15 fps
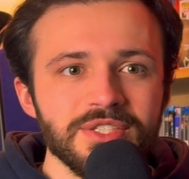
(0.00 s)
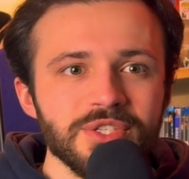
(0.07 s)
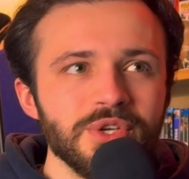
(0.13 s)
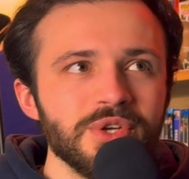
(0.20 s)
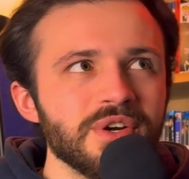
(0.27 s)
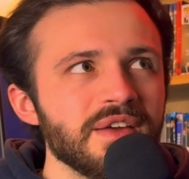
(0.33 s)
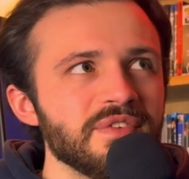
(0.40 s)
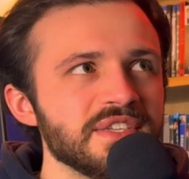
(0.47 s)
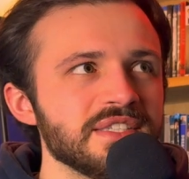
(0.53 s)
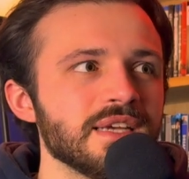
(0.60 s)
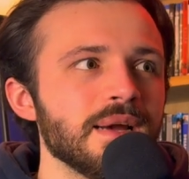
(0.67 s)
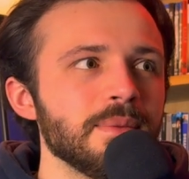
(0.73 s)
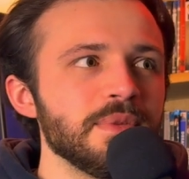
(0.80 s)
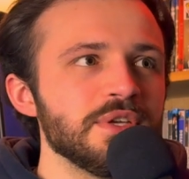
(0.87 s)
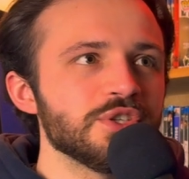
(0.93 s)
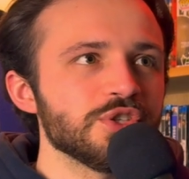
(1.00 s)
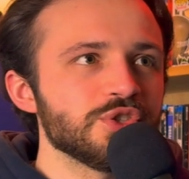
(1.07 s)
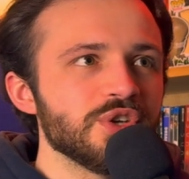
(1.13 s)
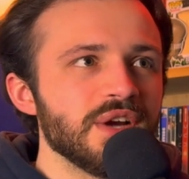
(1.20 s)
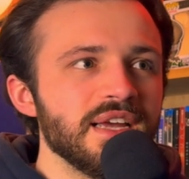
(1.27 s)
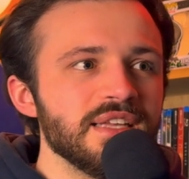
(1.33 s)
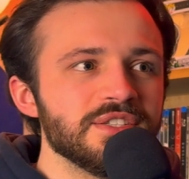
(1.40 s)
So you don't have a zombie just
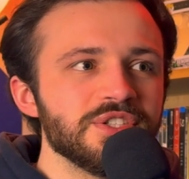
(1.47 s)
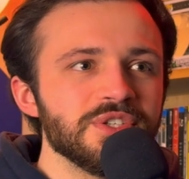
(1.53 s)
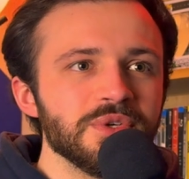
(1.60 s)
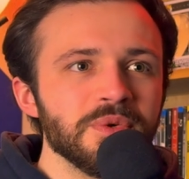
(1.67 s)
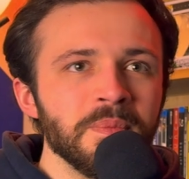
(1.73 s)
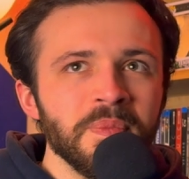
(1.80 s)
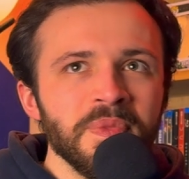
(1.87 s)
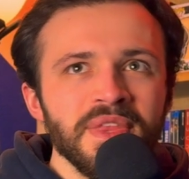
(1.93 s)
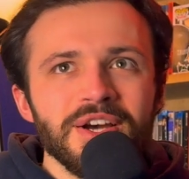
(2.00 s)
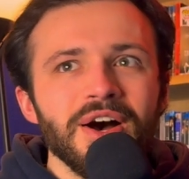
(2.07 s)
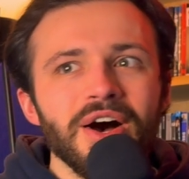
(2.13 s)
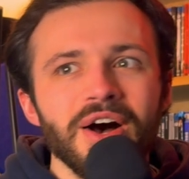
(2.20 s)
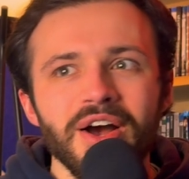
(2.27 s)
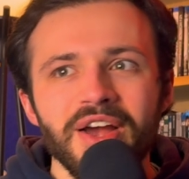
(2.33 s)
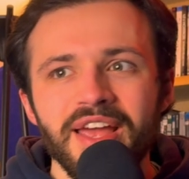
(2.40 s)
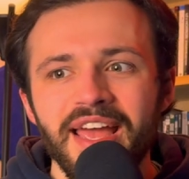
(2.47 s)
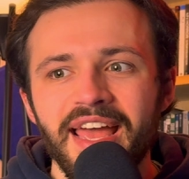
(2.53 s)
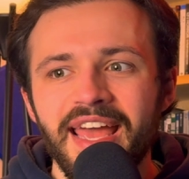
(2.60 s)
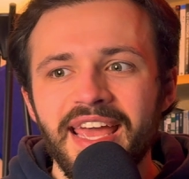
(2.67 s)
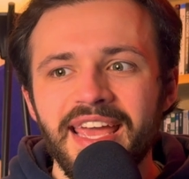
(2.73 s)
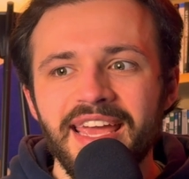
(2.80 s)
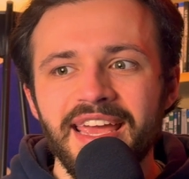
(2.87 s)
trying to talk
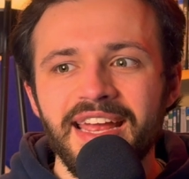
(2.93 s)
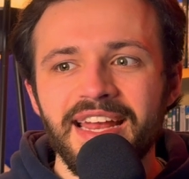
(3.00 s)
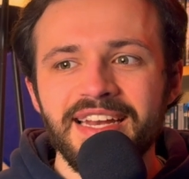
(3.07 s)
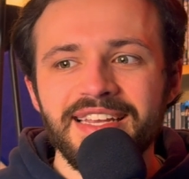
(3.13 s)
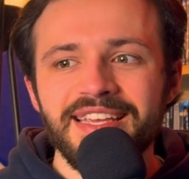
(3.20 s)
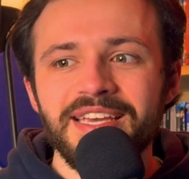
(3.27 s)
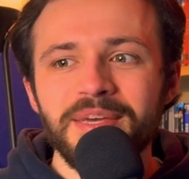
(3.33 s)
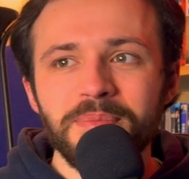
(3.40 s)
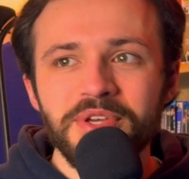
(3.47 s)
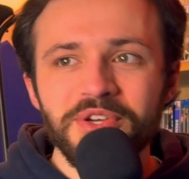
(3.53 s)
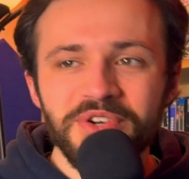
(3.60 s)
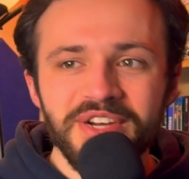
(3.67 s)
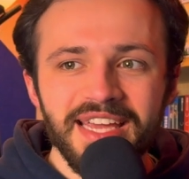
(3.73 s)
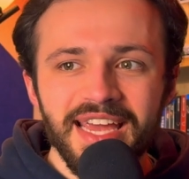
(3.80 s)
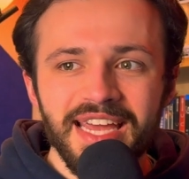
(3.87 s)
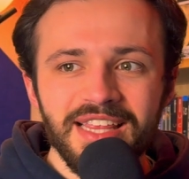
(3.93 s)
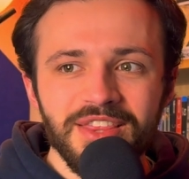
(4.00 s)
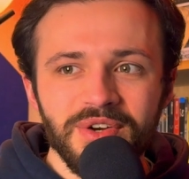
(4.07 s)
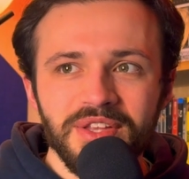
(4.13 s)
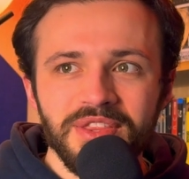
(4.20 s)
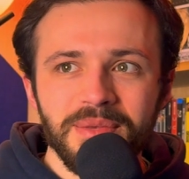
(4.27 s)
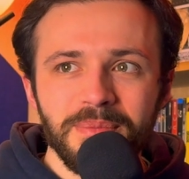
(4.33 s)
and communicate
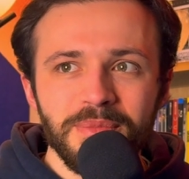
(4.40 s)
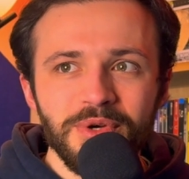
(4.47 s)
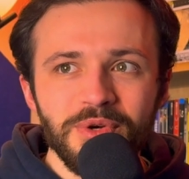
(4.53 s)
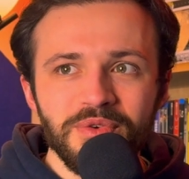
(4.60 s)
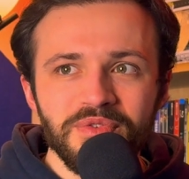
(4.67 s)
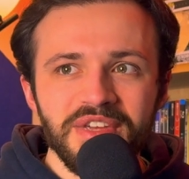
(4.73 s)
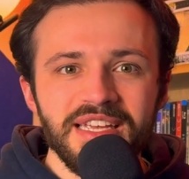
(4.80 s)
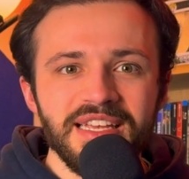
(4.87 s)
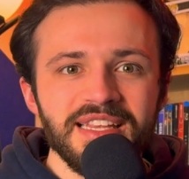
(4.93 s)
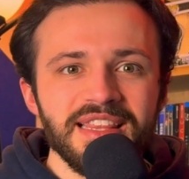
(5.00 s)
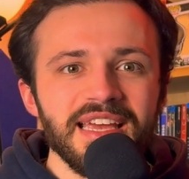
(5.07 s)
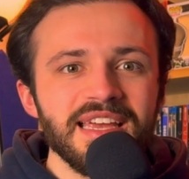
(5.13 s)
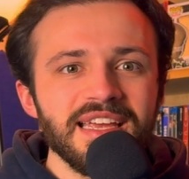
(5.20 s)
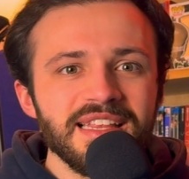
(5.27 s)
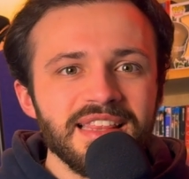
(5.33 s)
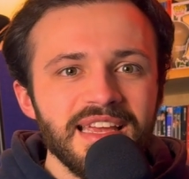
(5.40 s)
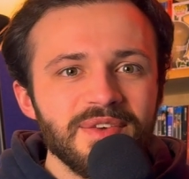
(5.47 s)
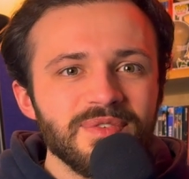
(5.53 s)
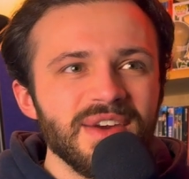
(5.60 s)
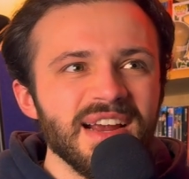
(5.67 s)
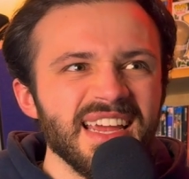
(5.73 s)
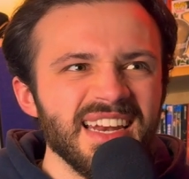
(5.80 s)
throughout the movie. They
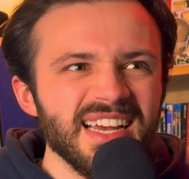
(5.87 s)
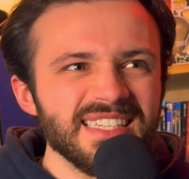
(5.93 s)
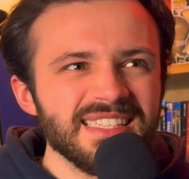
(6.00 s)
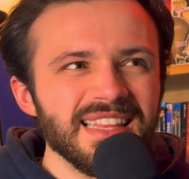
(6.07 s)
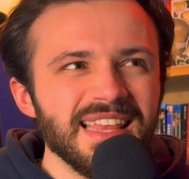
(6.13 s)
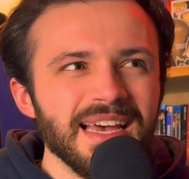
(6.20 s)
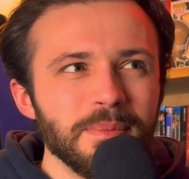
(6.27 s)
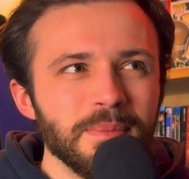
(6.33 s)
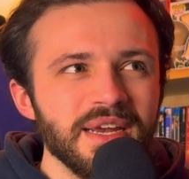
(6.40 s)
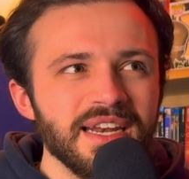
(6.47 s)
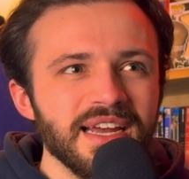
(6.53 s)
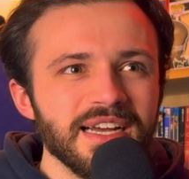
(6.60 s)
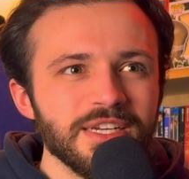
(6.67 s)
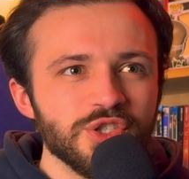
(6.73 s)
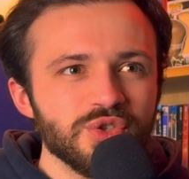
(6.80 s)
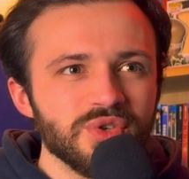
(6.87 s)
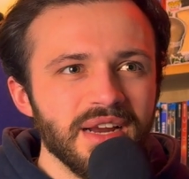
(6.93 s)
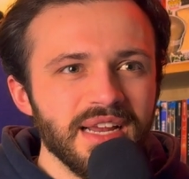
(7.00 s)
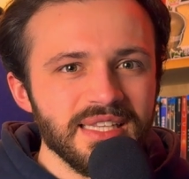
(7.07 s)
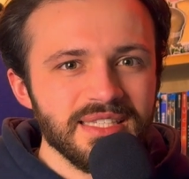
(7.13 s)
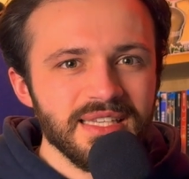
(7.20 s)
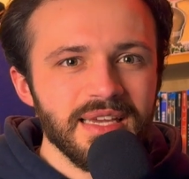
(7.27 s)
recognize that might not
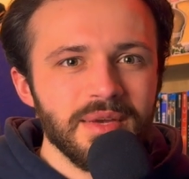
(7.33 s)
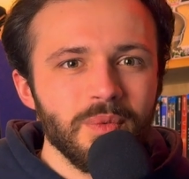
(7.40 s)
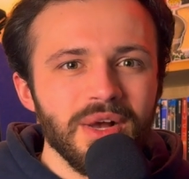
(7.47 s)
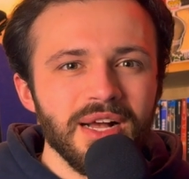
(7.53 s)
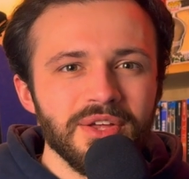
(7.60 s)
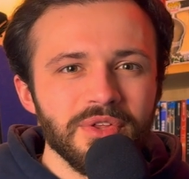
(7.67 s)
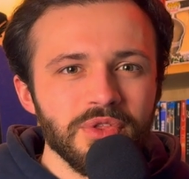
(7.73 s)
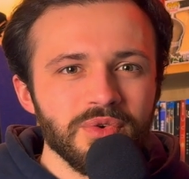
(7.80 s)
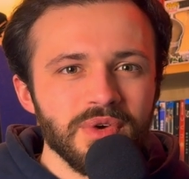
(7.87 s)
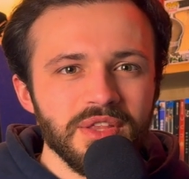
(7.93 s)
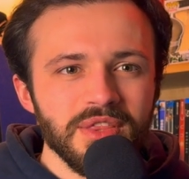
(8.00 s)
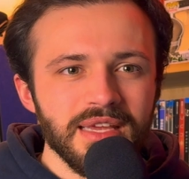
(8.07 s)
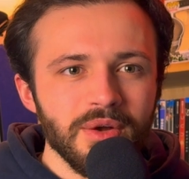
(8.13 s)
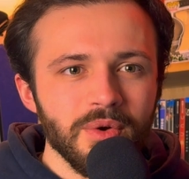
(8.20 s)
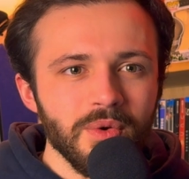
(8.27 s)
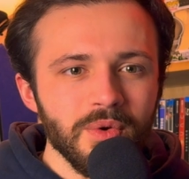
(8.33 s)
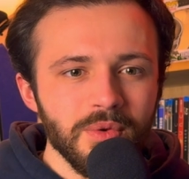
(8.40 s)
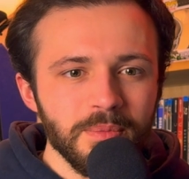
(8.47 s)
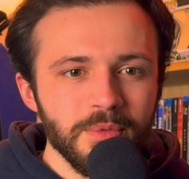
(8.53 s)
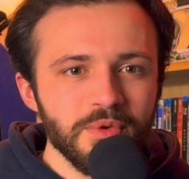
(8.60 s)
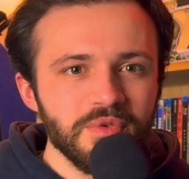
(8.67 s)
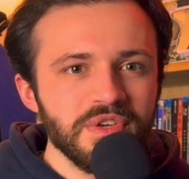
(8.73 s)
translate well throughout the
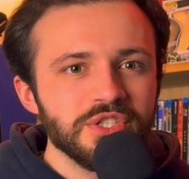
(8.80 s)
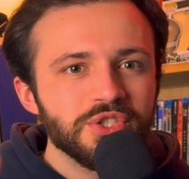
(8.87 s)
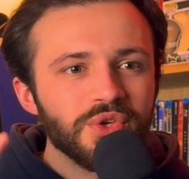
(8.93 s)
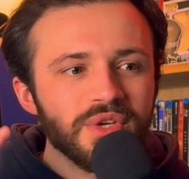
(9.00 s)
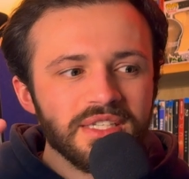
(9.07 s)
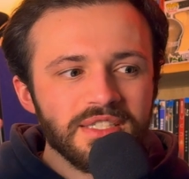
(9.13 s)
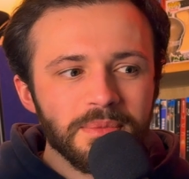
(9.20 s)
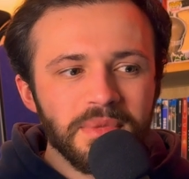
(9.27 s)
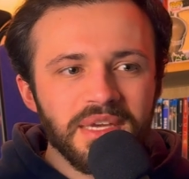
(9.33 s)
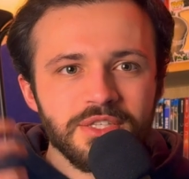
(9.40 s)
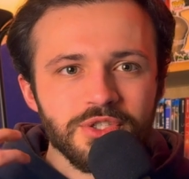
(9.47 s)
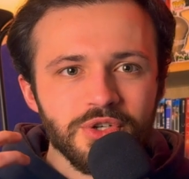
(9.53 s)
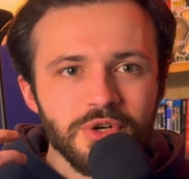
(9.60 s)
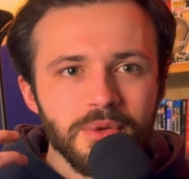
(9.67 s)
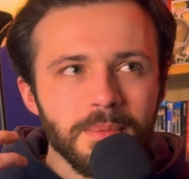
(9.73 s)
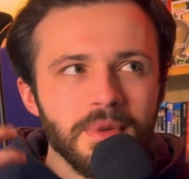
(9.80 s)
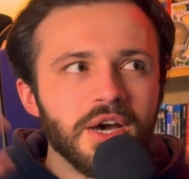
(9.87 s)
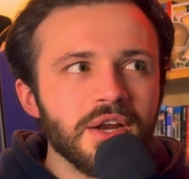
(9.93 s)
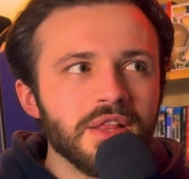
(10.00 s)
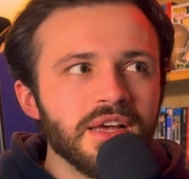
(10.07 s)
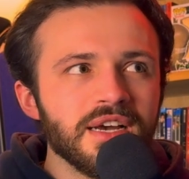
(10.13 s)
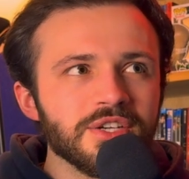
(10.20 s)
whole movie, so you get some internal
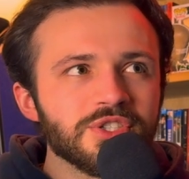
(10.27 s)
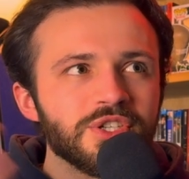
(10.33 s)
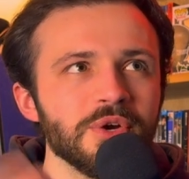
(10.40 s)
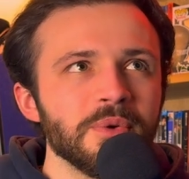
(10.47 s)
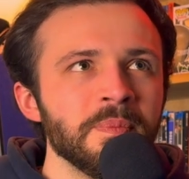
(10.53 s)
monologue.